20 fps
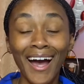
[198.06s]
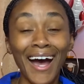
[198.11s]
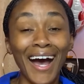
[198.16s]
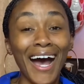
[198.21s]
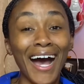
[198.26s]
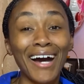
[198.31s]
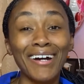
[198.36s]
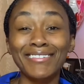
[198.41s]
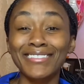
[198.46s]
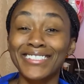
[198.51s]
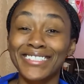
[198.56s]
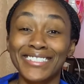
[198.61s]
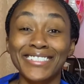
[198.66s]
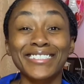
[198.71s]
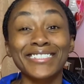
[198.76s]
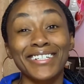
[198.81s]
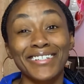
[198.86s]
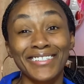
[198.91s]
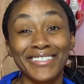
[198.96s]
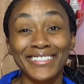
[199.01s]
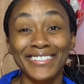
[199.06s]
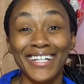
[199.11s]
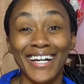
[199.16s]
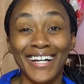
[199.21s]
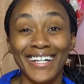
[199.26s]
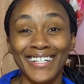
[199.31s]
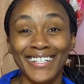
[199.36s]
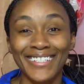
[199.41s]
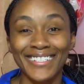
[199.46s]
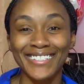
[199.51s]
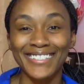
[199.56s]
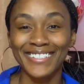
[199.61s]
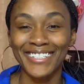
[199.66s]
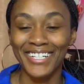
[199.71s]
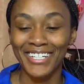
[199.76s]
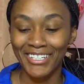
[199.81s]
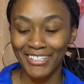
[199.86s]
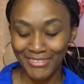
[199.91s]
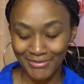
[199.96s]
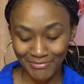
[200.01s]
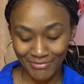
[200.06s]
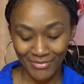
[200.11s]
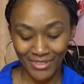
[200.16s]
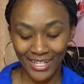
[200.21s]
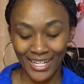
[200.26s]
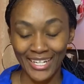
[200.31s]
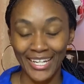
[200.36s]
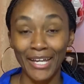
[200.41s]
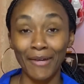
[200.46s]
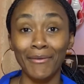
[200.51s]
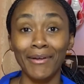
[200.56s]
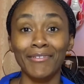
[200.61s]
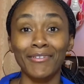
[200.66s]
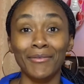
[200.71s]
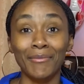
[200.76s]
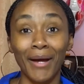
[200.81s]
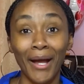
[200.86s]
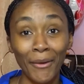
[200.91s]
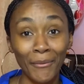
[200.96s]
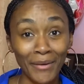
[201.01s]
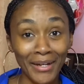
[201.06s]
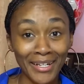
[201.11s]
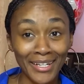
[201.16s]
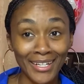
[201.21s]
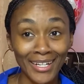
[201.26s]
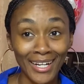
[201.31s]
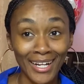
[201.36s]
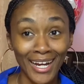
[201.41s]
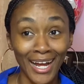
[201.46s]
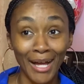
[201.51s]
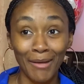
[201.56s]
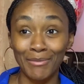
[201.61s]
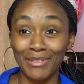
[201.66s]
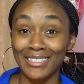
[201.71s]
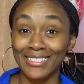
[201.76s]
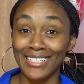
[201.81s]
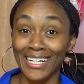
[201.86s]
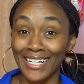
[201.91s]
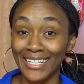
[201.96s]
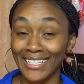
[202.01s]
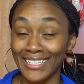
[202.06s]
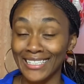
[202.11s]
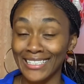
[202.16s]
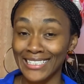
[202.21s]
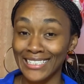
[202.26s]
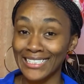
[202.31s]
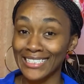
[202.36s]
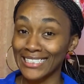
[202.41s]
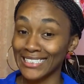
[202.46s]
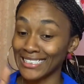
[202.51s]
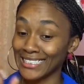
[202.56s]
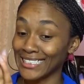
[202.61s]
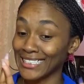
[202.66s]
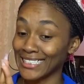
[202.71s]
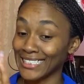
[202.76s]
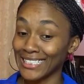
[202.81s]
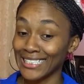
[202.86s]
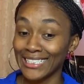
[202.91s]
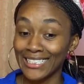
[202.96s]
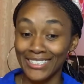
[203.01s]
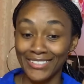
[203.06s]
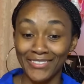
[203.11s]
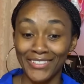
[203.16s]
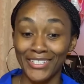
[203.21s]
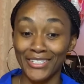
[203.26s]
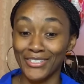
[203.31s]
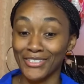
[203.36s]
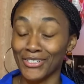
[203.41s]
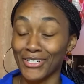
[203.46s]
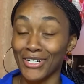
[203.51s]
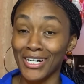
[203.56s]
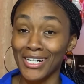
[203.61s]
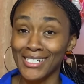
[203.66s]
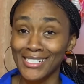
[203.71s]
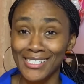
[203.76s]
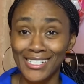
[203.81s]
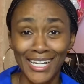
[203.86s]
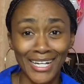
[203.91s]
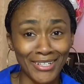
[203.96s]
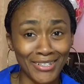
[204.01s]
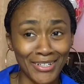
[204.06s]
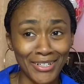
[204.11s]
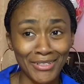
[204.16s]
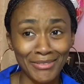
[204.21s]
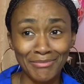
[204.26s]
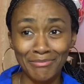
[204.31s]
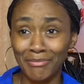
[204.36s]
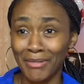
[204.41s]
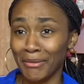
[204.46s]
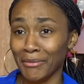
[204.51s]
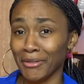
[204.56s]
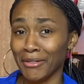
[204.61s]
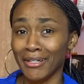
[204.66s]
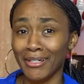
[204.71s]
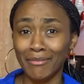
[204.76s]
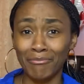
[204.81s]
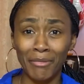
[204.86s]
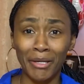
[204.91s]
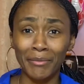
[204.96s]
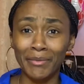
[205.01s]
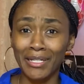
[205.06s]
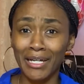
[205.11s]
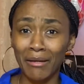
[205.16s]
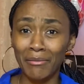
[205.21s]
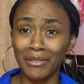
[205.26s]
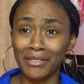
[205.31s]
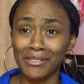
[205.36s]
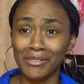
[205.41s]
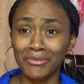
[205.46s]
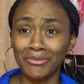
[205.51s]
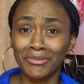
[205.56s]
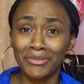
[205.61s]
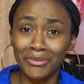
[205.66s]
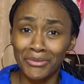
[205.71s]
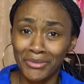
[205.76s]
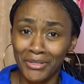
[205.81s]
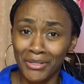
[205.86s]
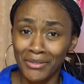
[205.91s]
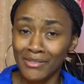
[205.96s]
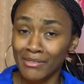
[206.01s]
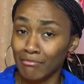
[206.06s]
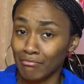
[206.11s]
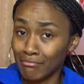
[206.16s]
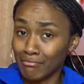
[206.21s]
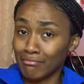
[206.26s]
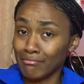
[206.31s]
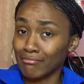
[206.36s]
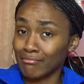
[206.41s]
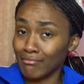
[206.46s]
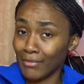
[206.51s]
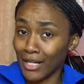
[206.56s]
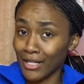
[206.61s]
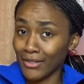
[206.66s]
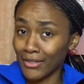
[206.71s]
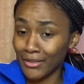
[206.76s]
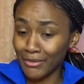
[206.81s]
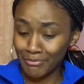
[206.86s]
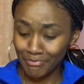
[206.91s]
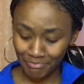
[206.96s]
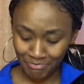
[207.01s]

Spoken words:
I was just so excited. So I can't wait for my wedding. I'm excited. Fingers crossed. I don't know, maybe coming soon, who knows? I don't know.